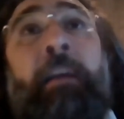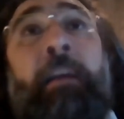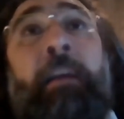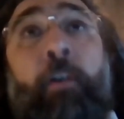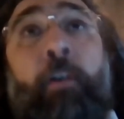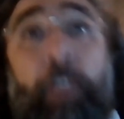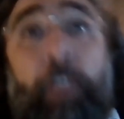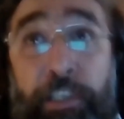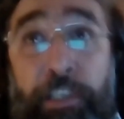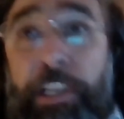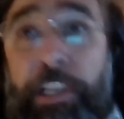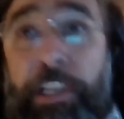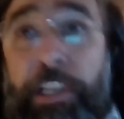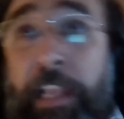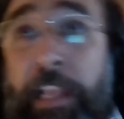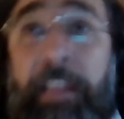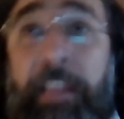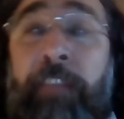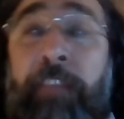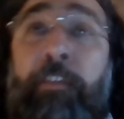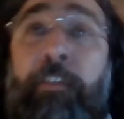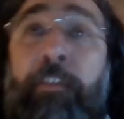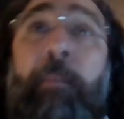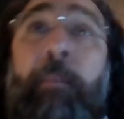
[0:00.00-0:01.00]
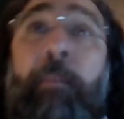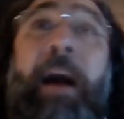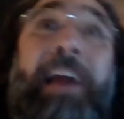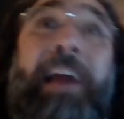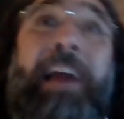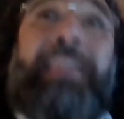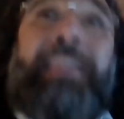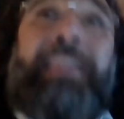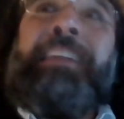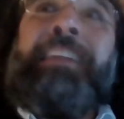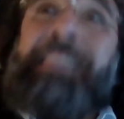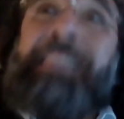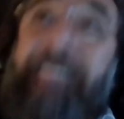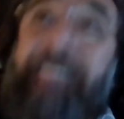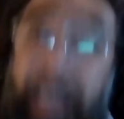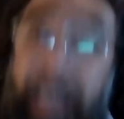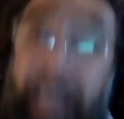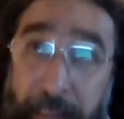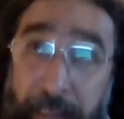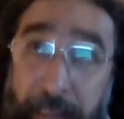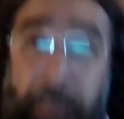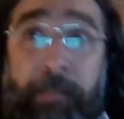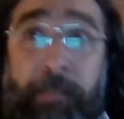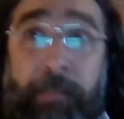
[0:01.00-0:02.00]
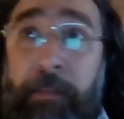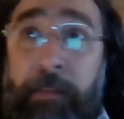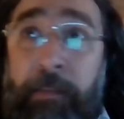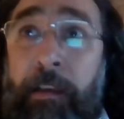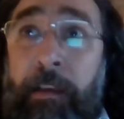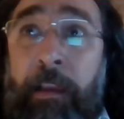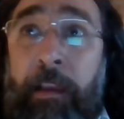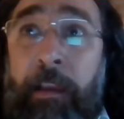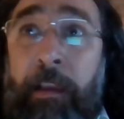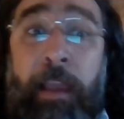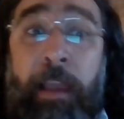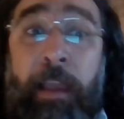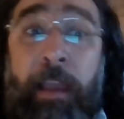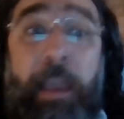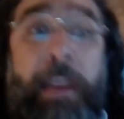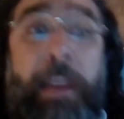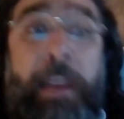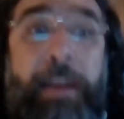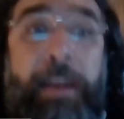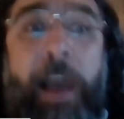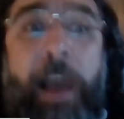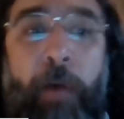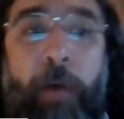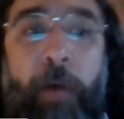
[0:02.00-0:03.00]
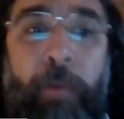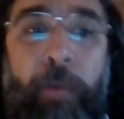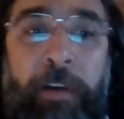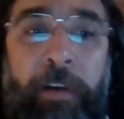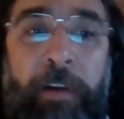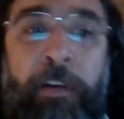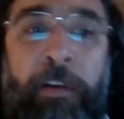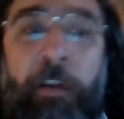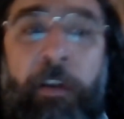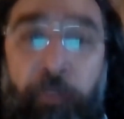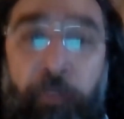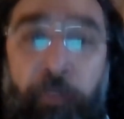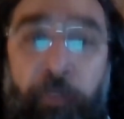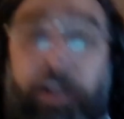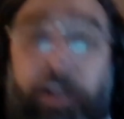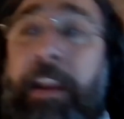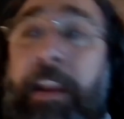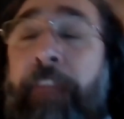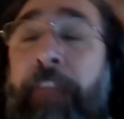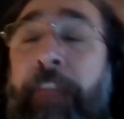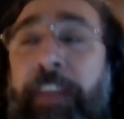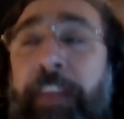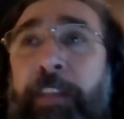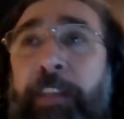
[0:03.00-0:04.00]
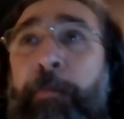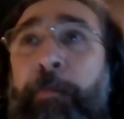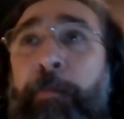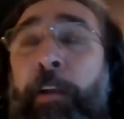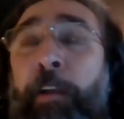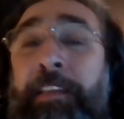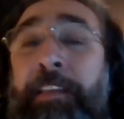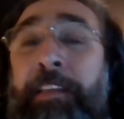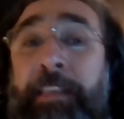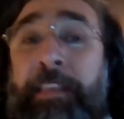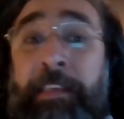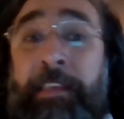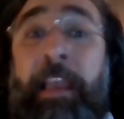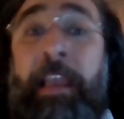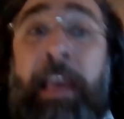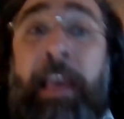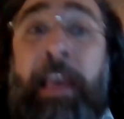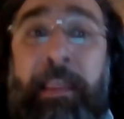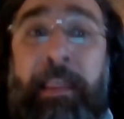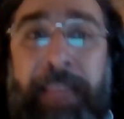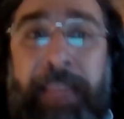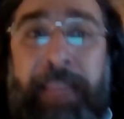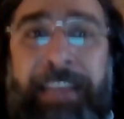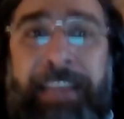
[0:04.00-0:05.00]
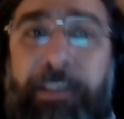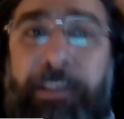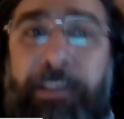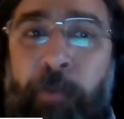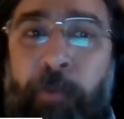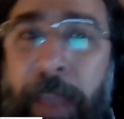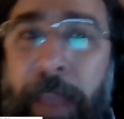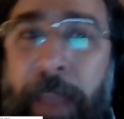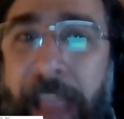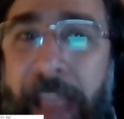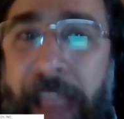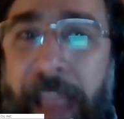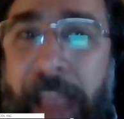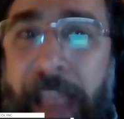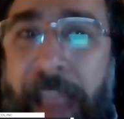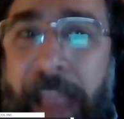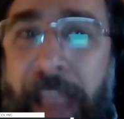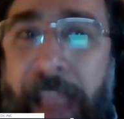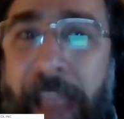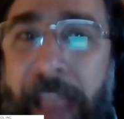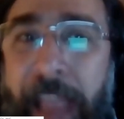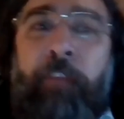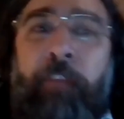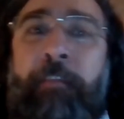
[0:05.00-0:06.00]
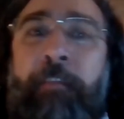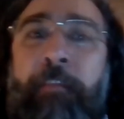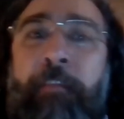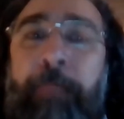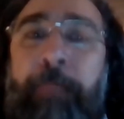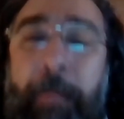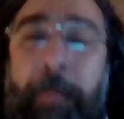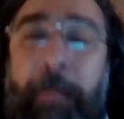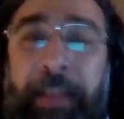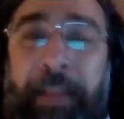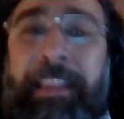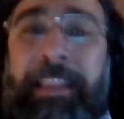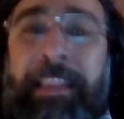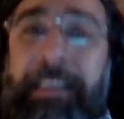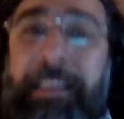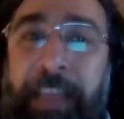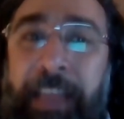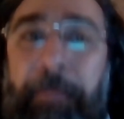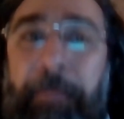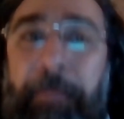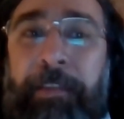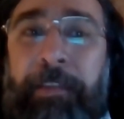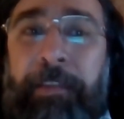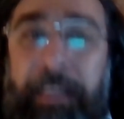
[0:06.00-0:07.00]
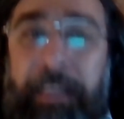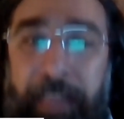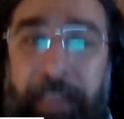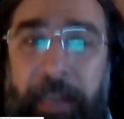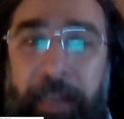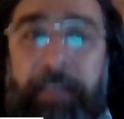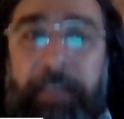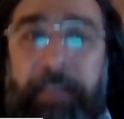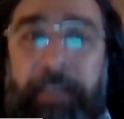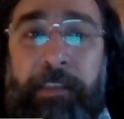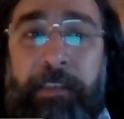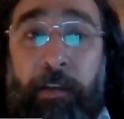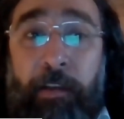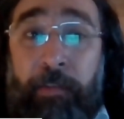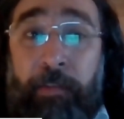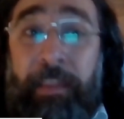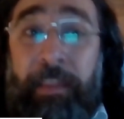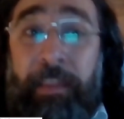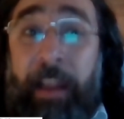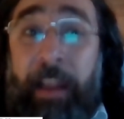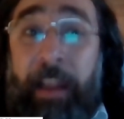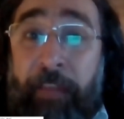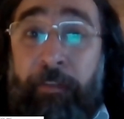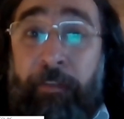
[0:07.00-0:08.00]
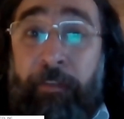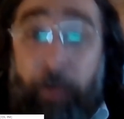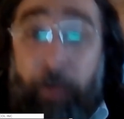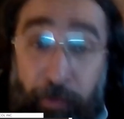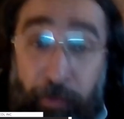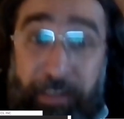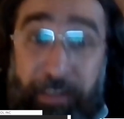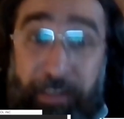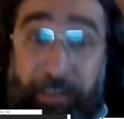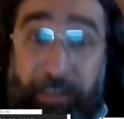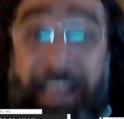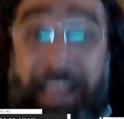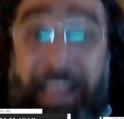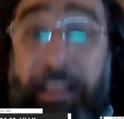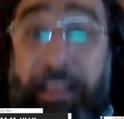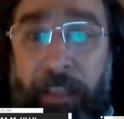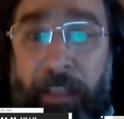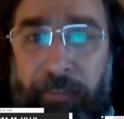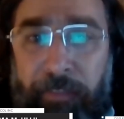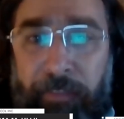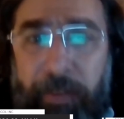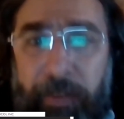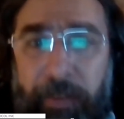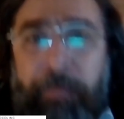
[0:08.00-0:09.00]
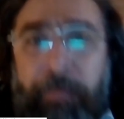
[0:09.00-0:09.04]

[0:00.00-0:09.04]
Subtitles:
originating from other states in our foreign affairs policies. That's a way actually of implementing cyber deterrence on a state level.